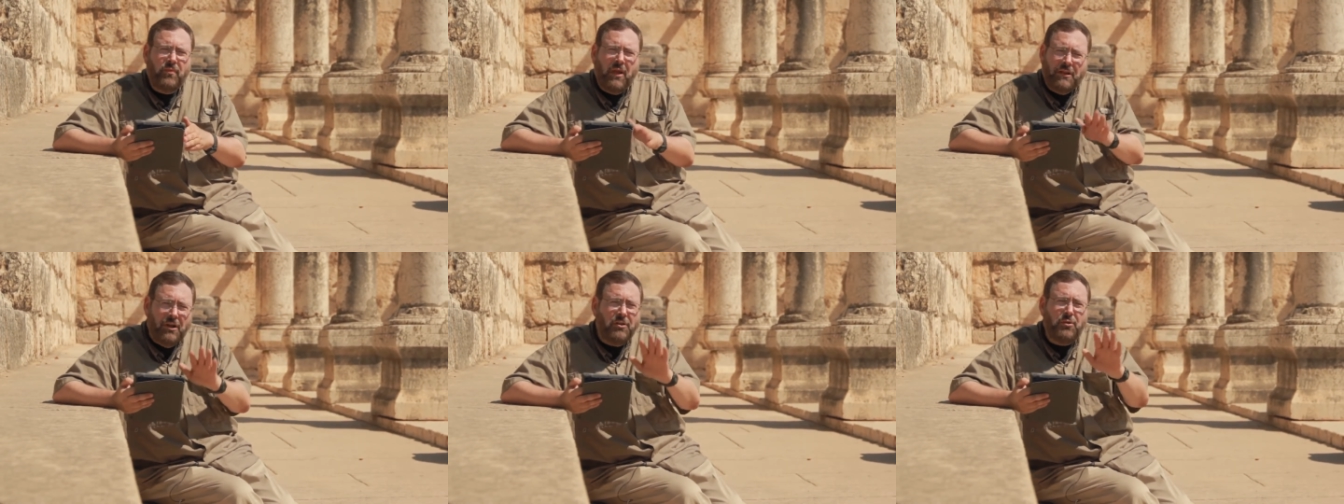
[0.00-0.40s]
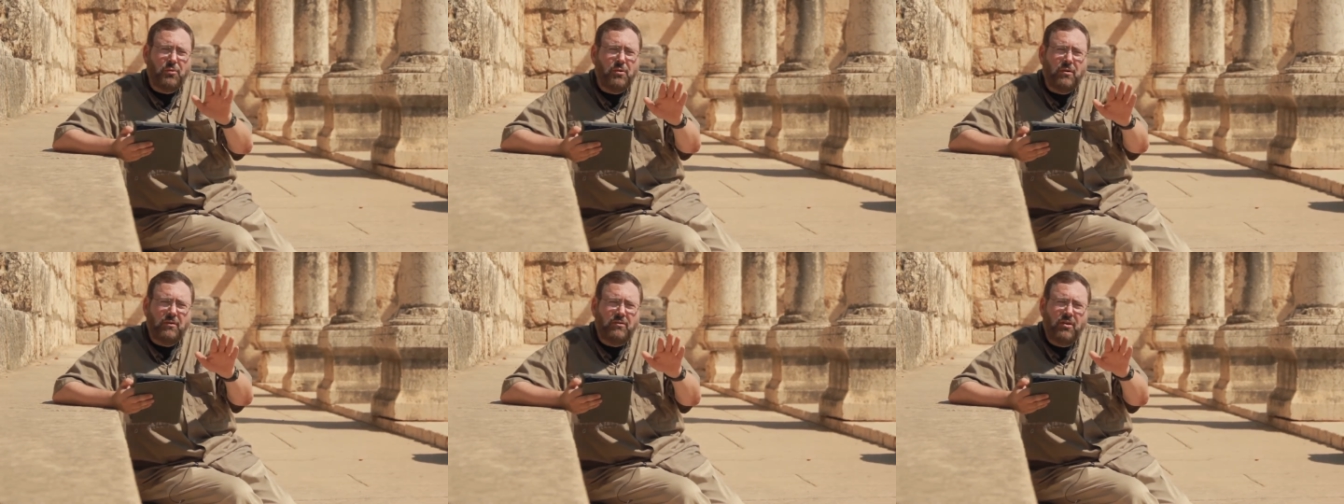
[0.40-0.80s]
In other
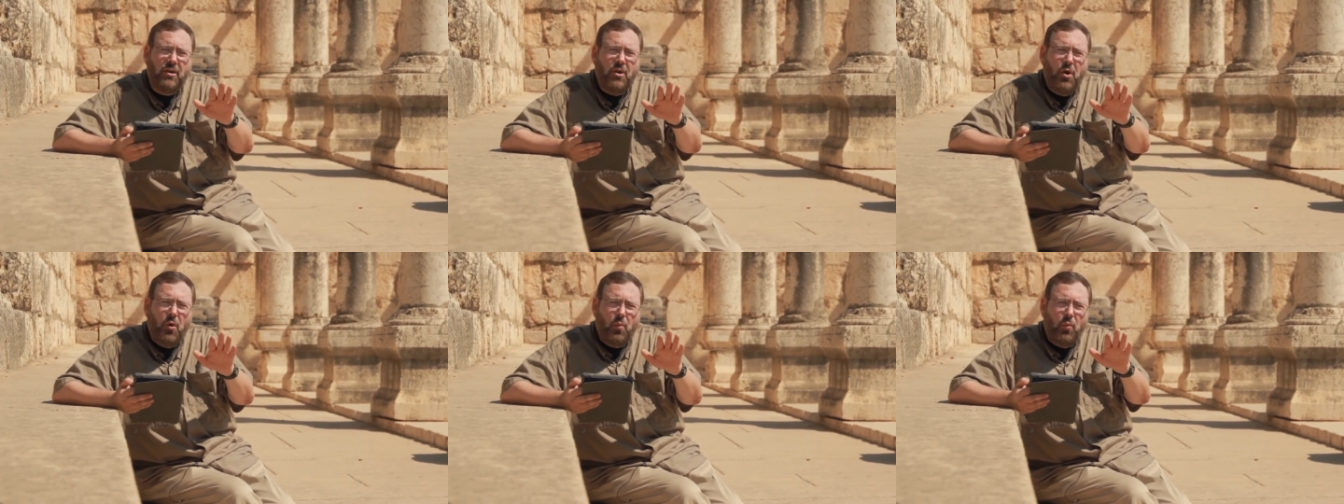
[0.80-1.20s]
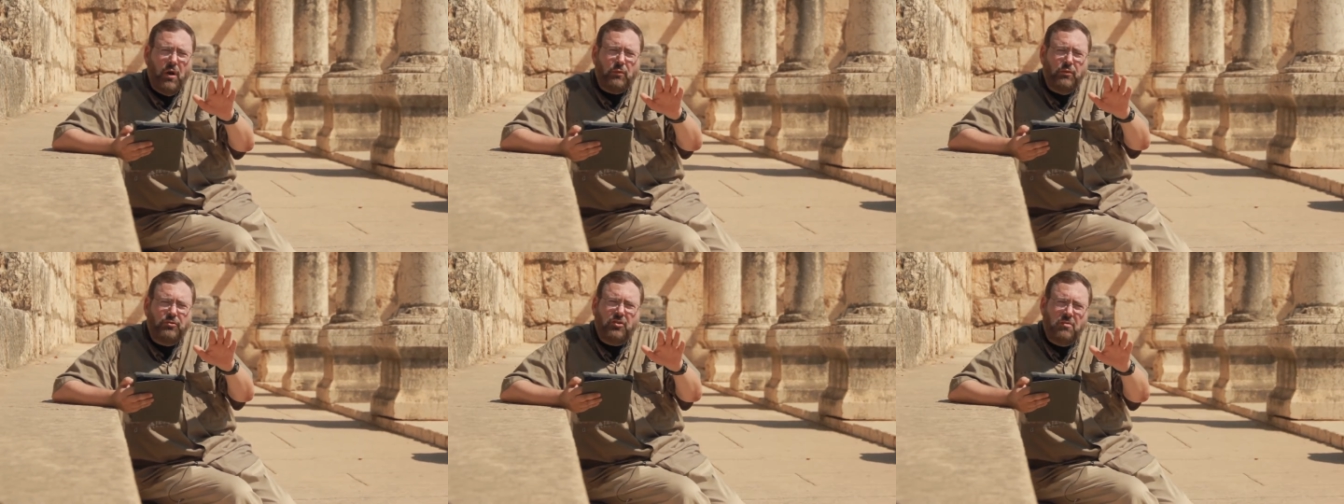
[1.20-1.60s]
words,
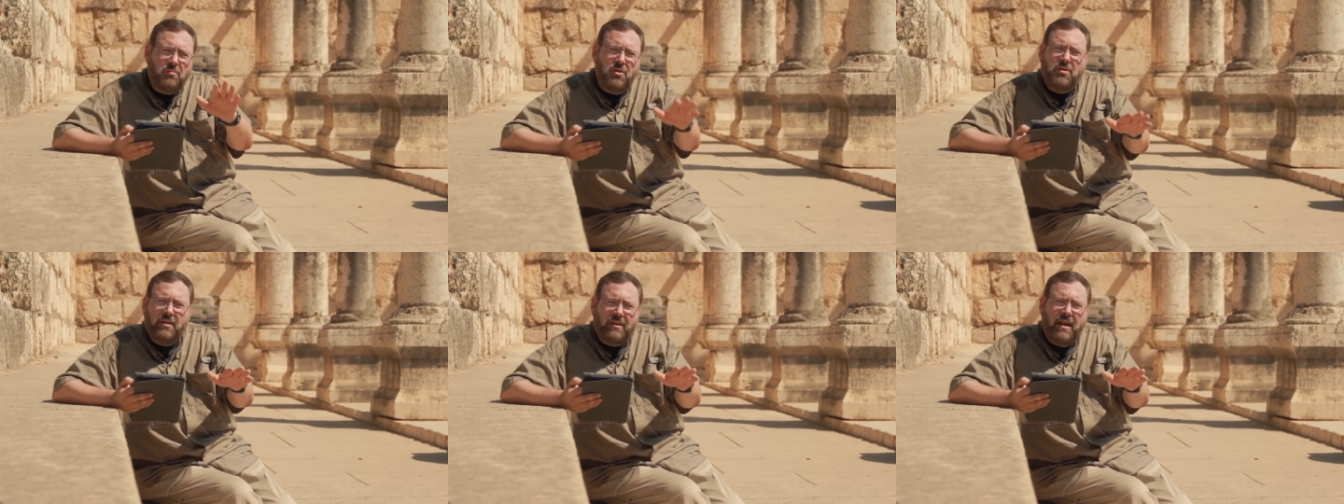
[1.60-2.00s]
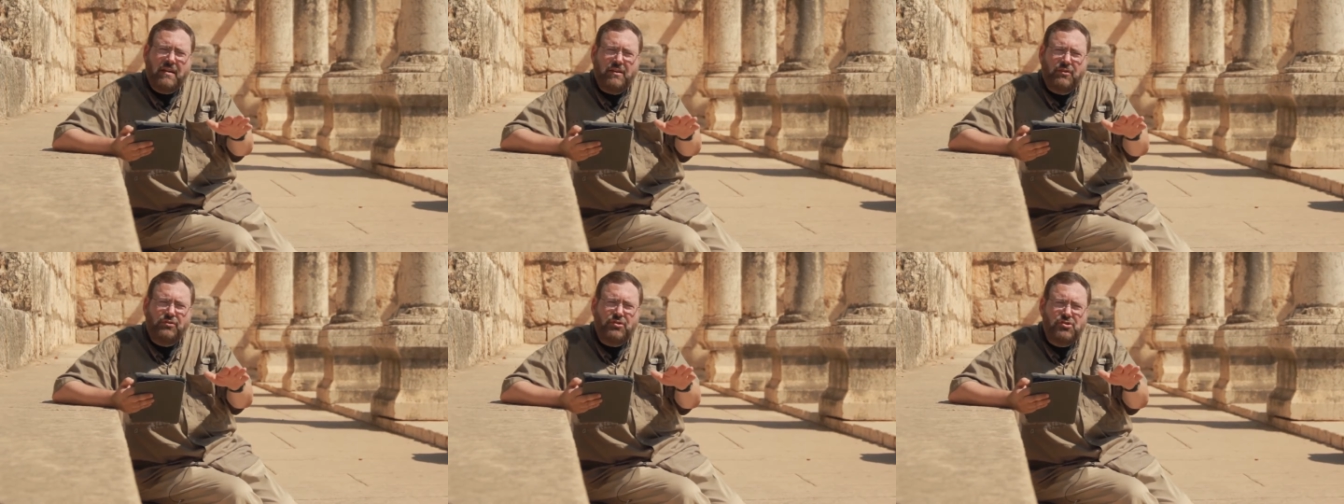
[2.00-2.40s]
what was
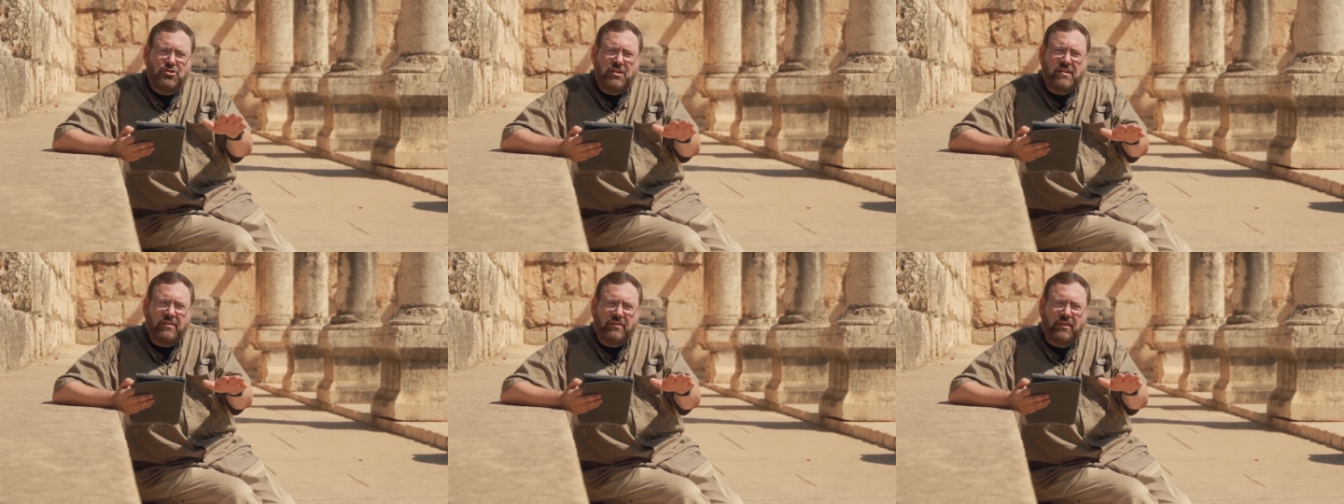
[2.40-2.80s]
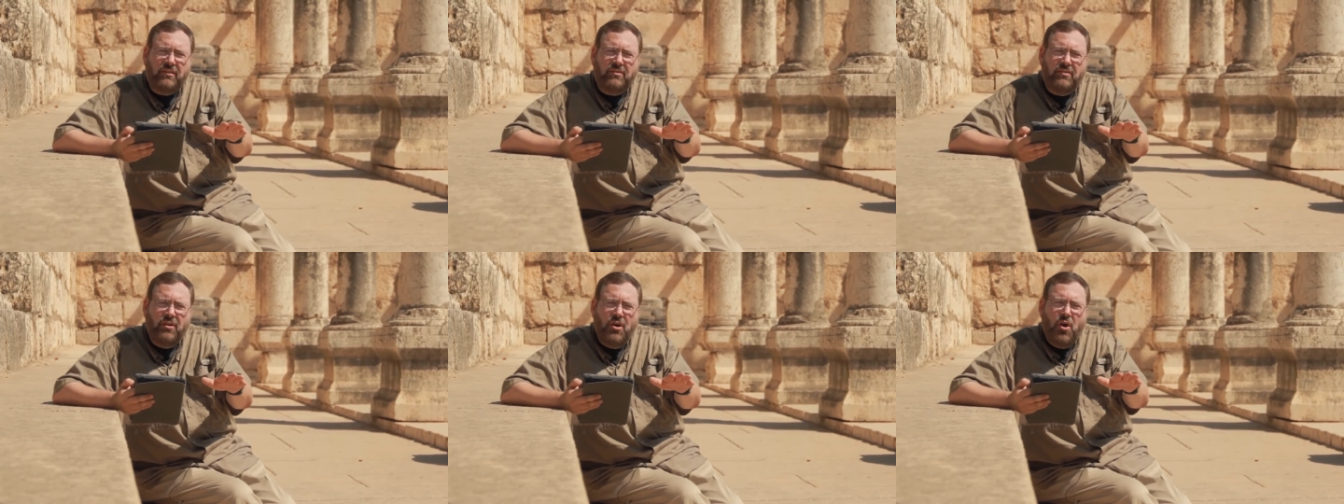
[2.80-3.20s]
communicated to
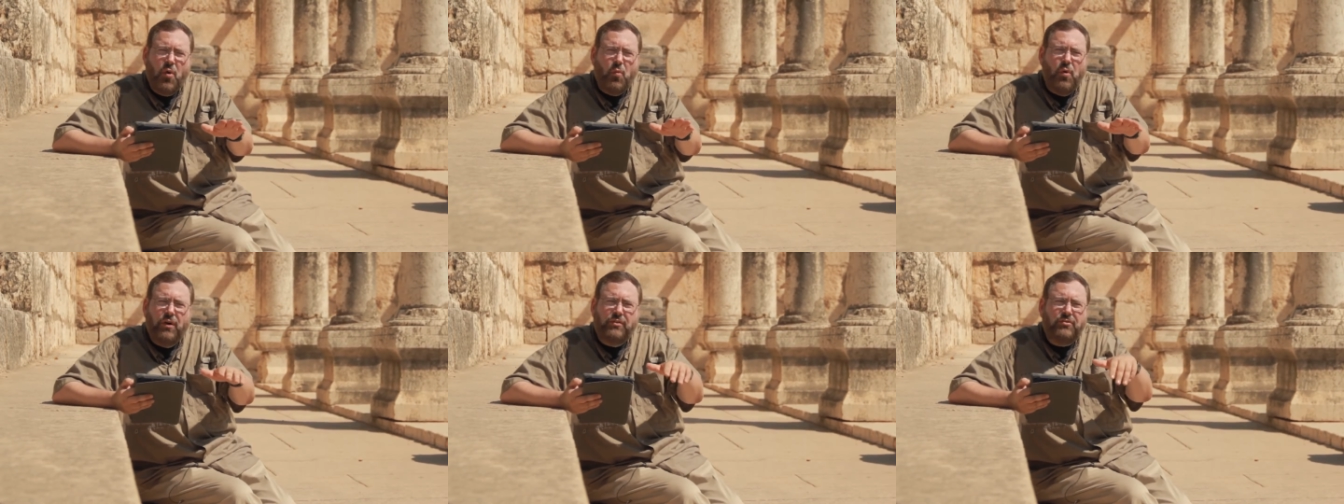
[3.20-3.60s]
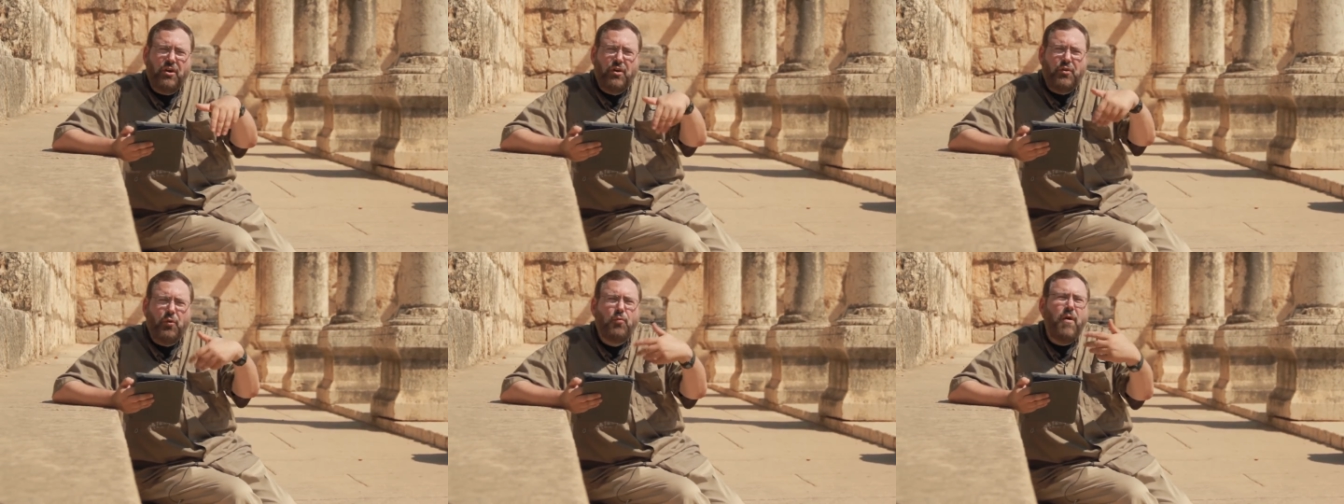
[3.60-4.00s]
Jesus was
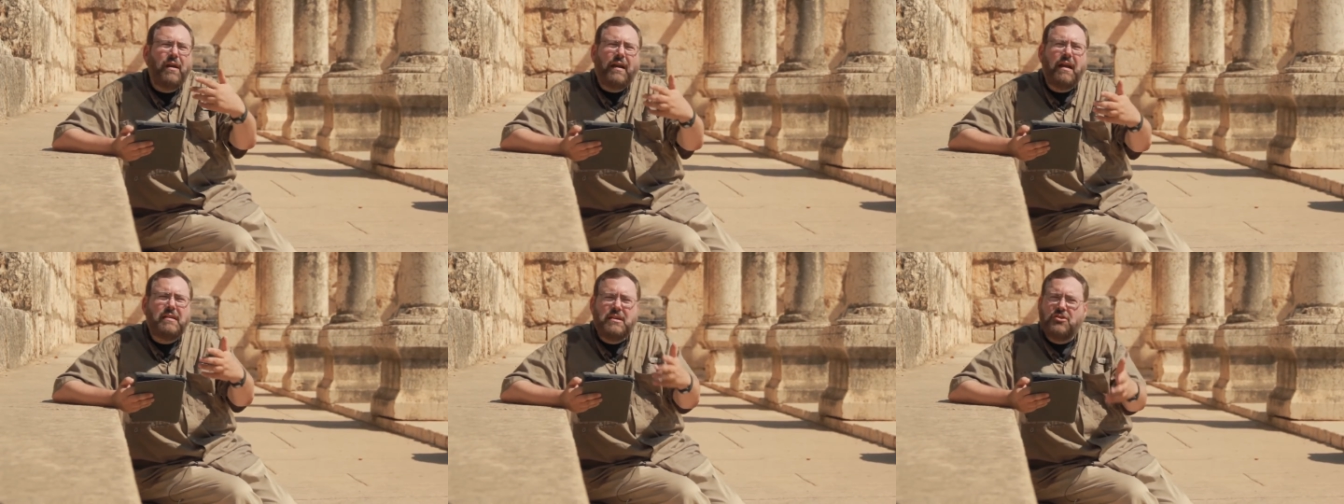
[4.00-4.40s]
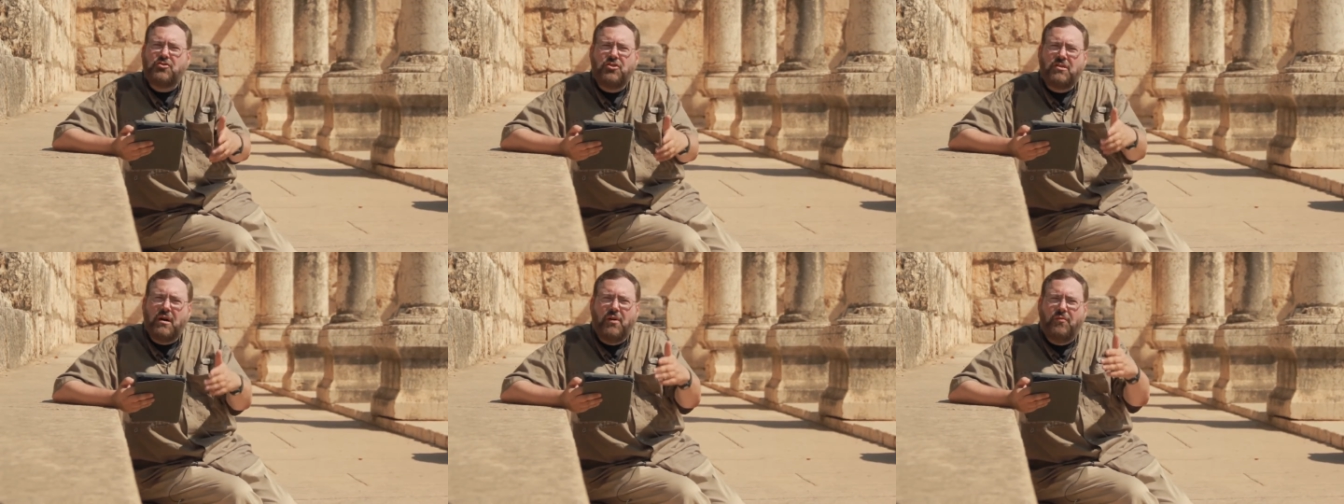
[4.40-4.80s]
the
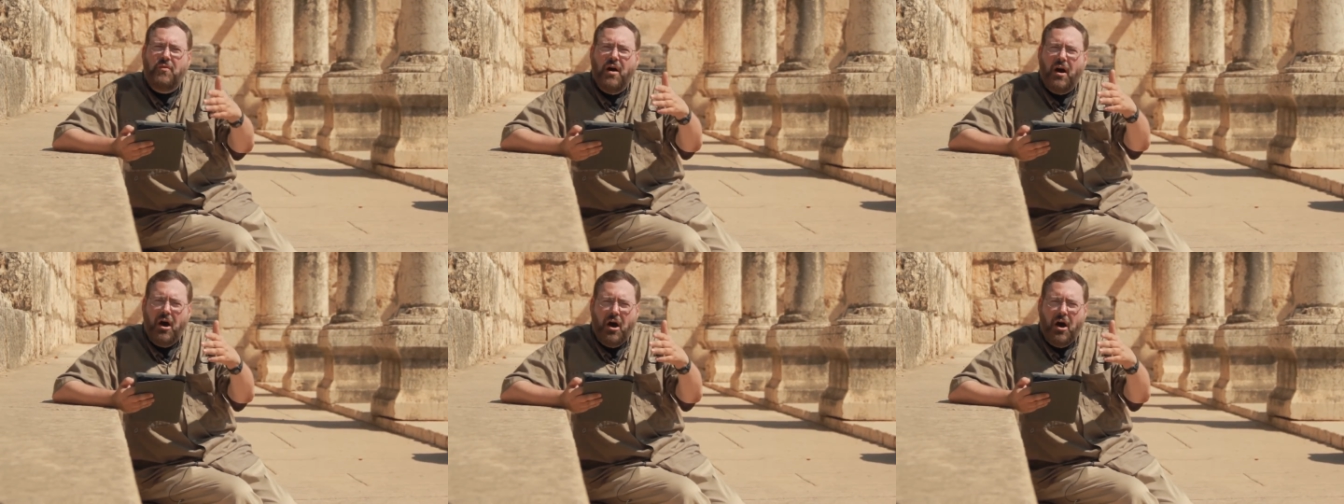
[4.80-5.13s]
recognition of